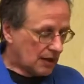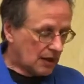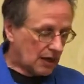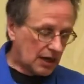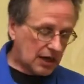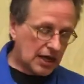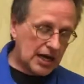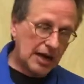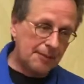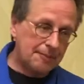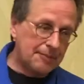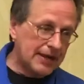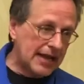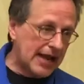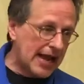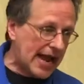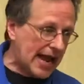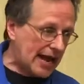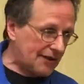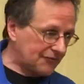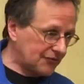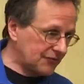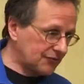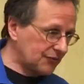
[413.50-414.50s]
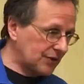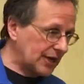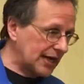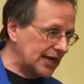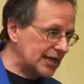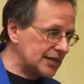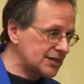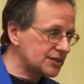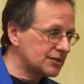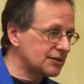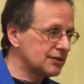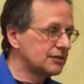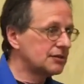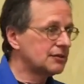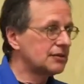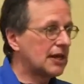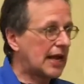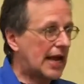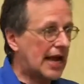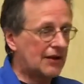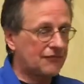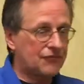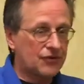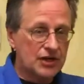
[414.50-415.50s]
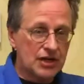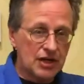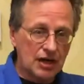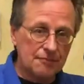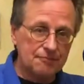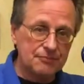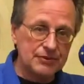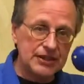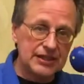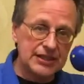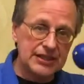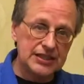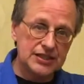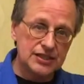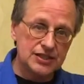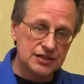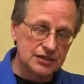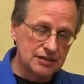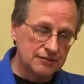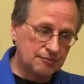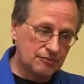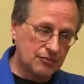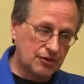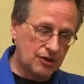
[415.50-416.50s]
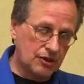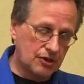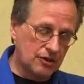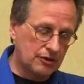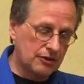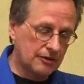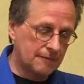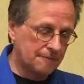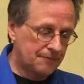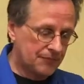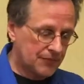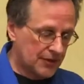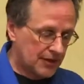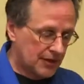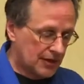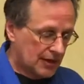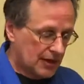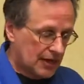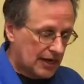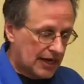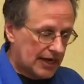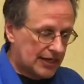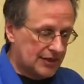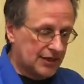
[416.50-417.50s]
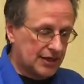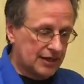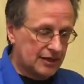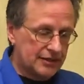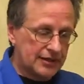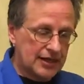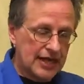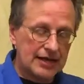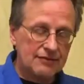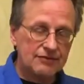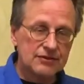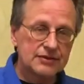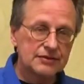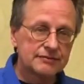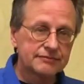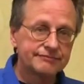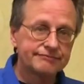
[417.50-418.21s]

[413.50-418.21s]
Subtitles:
a cup and a half of rice, half a cup in each ball, and there you have it.